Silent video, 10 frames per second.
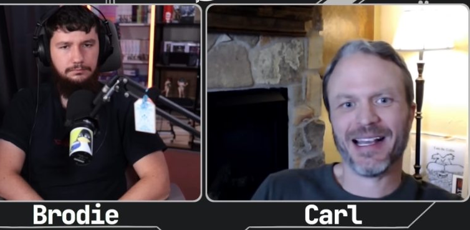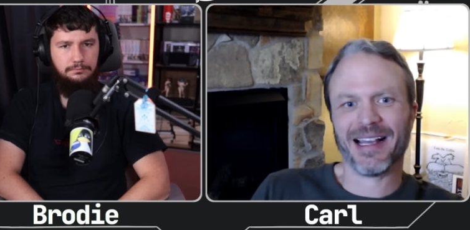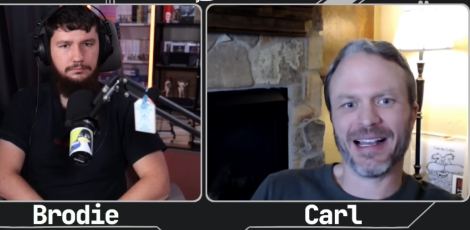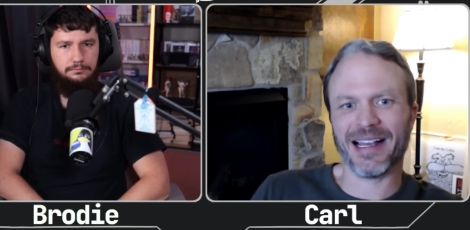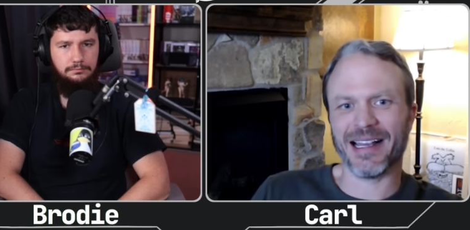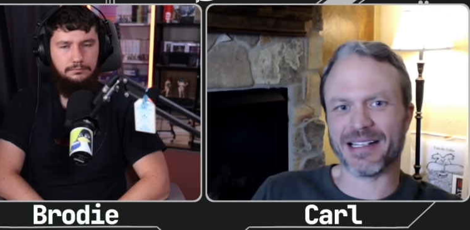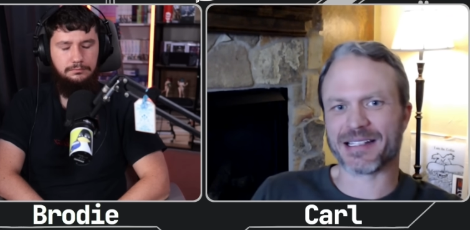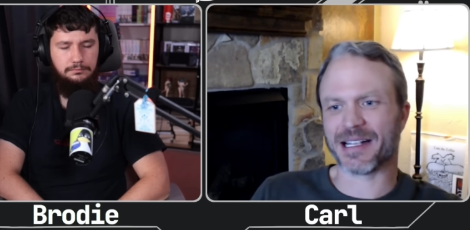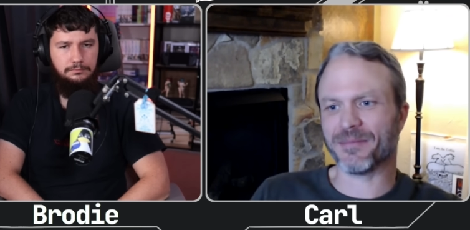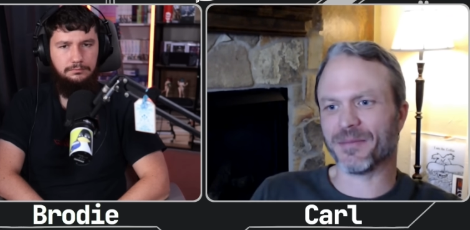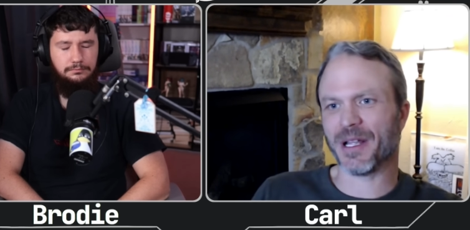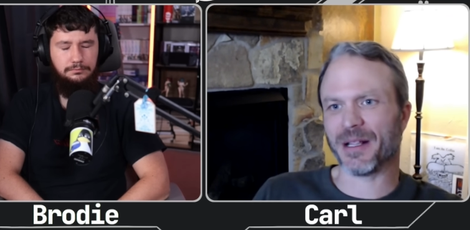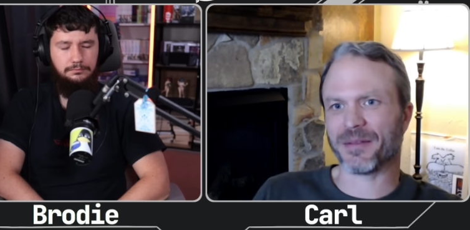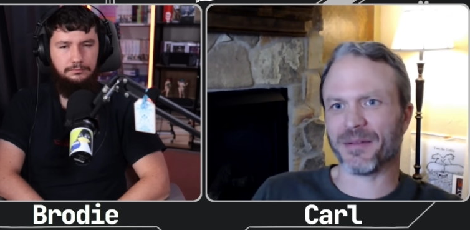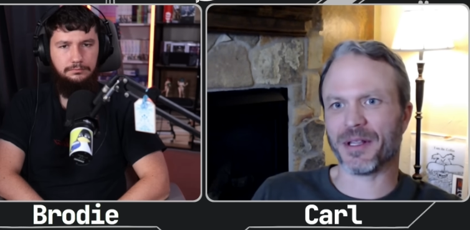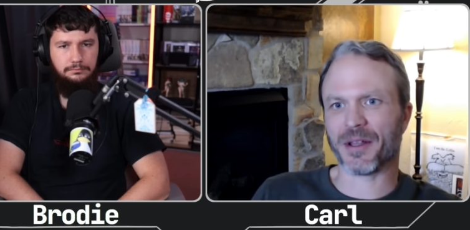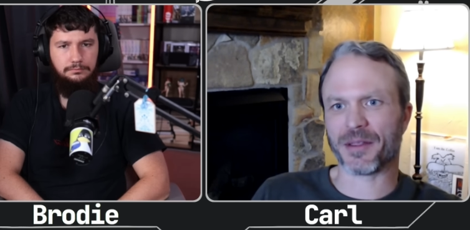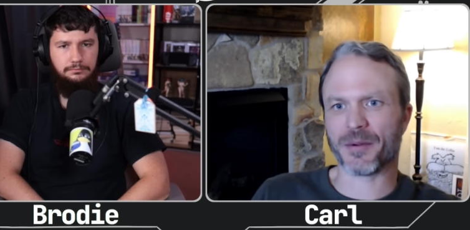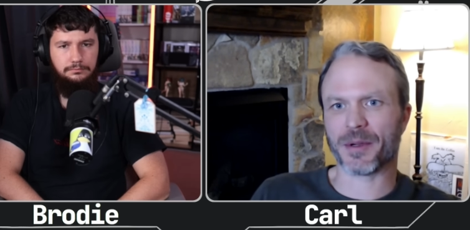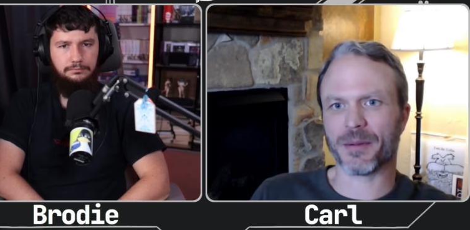Speaker 1: and um, we we thought
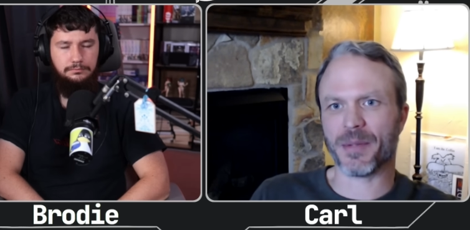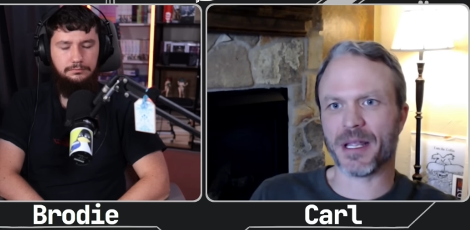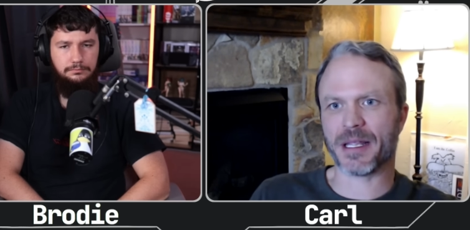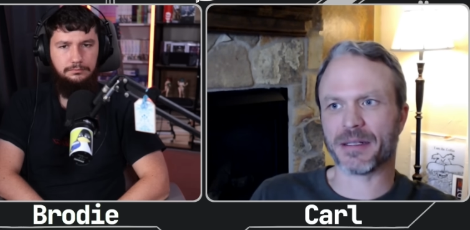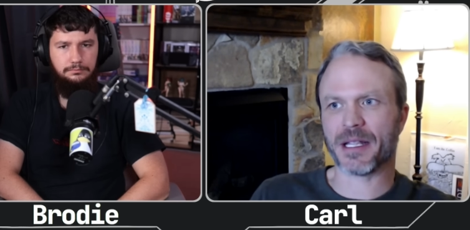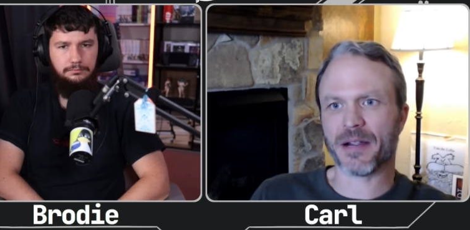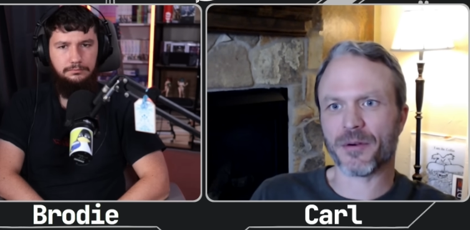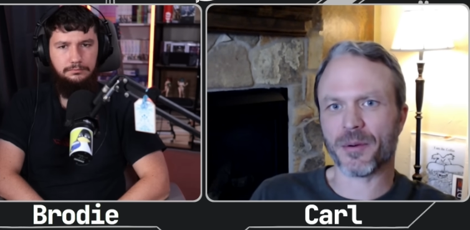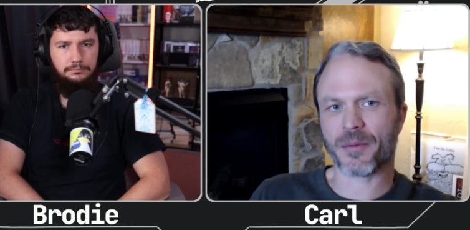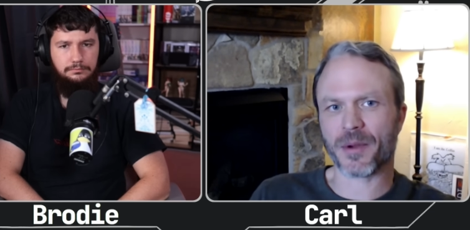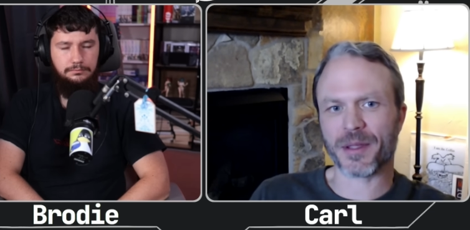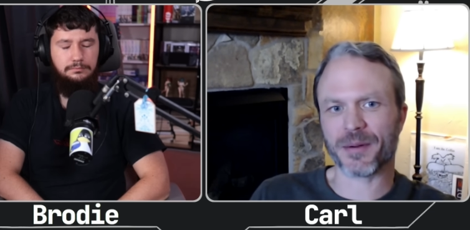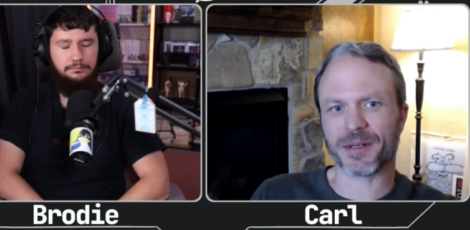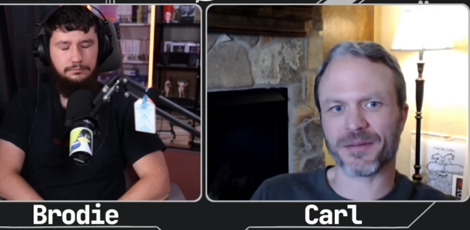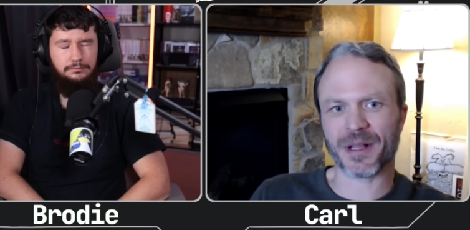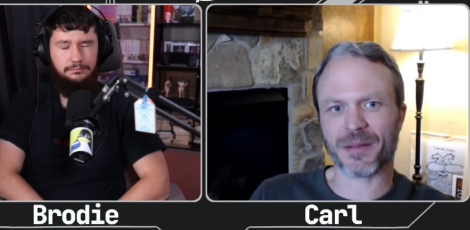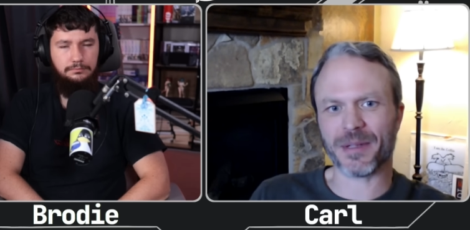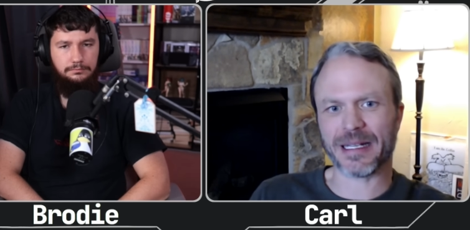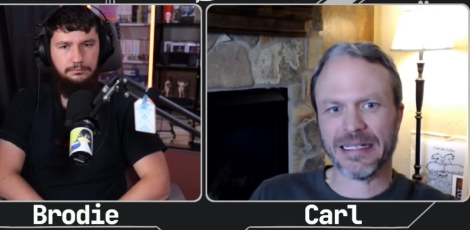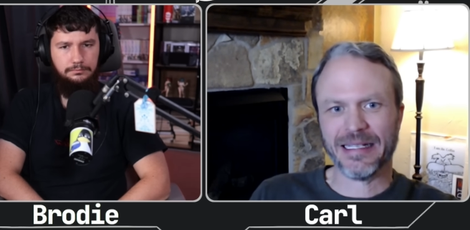they were being careful with what they were
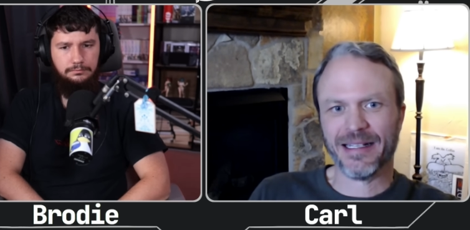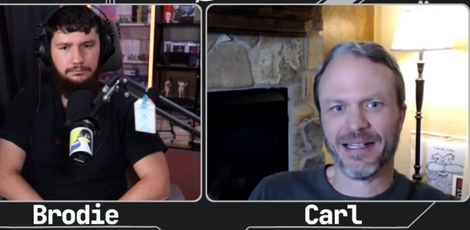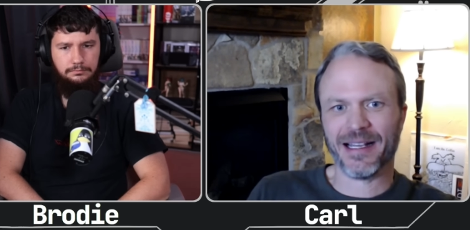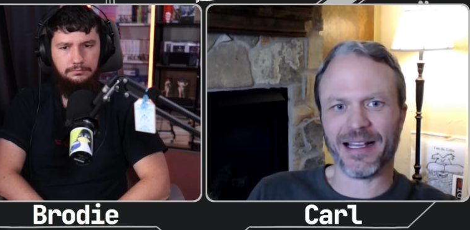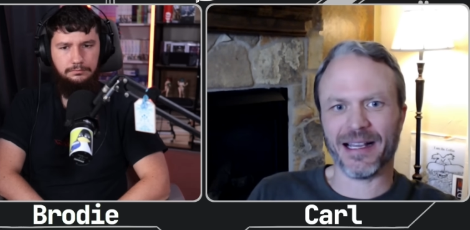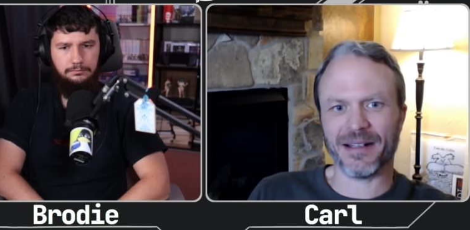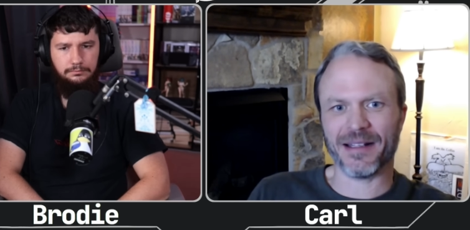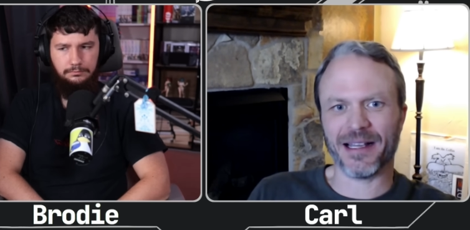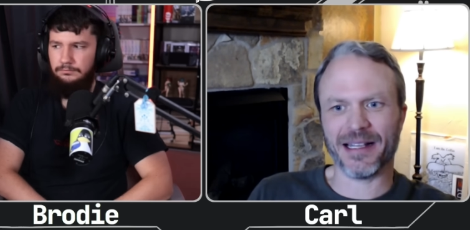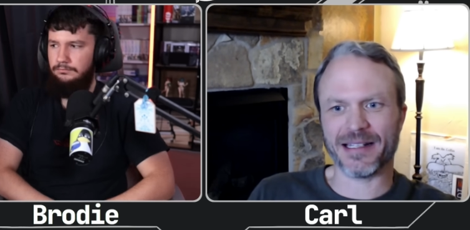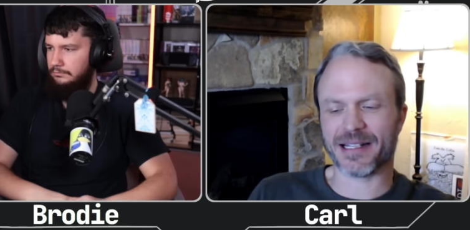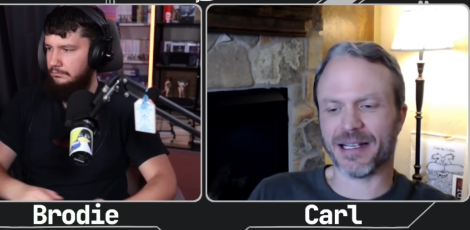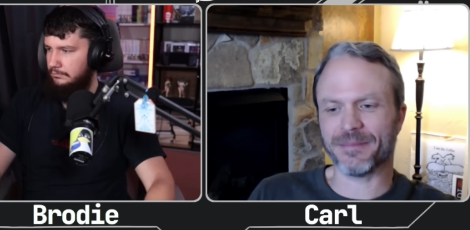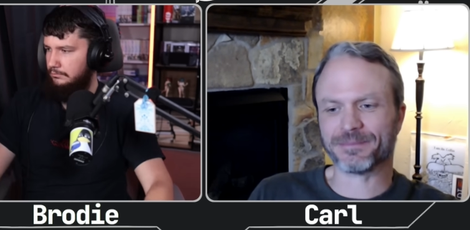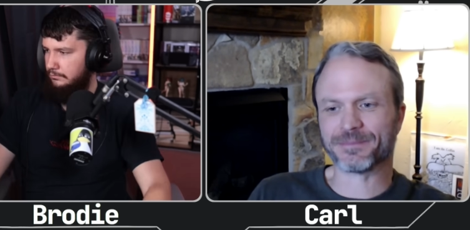developing, and and um,